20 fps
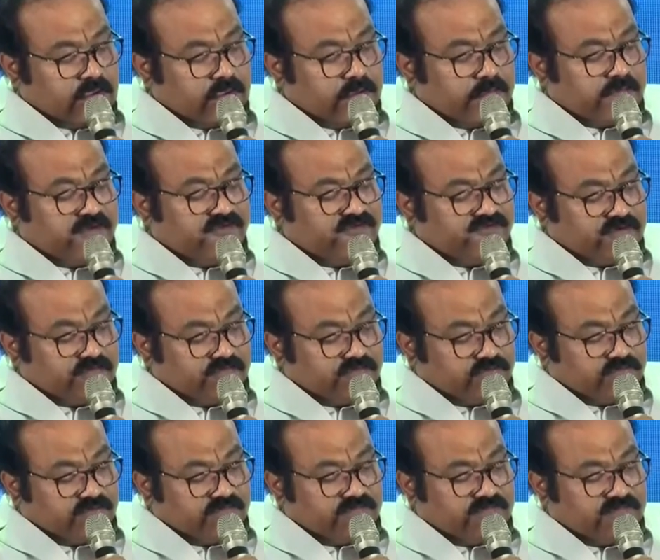Ministry of
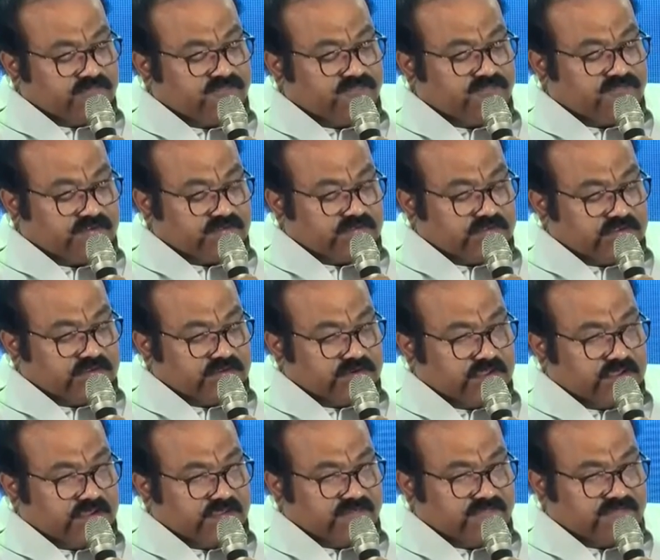Tourism further
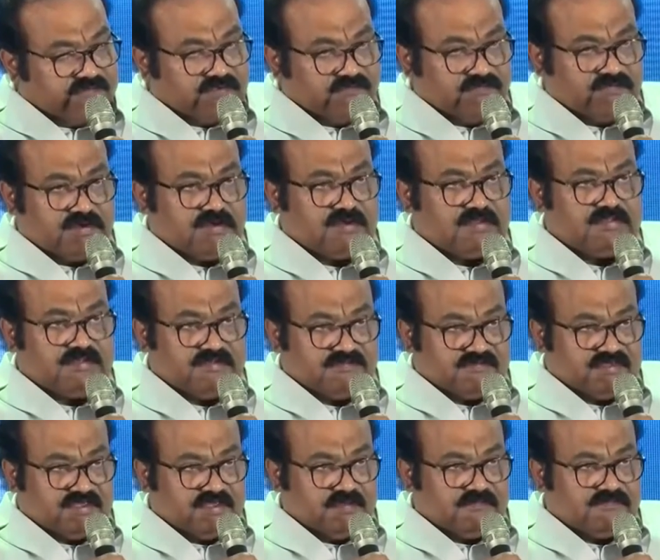has different other
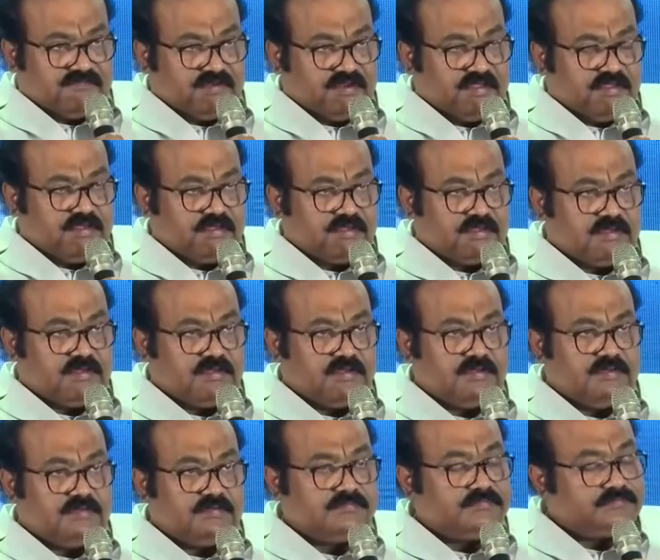schemes like
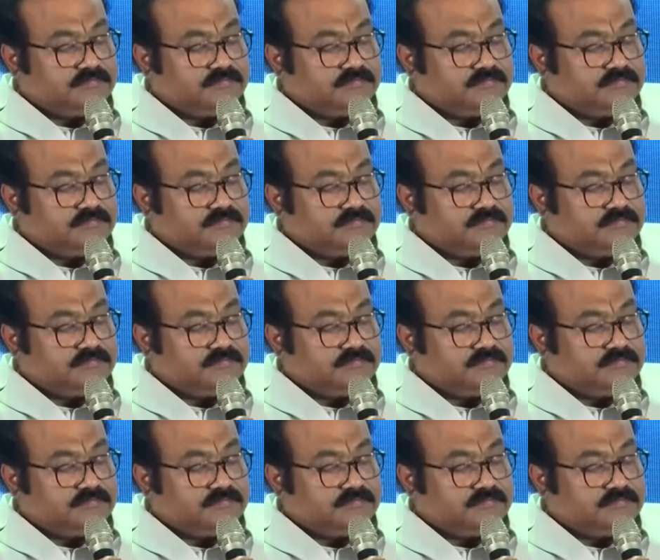uh,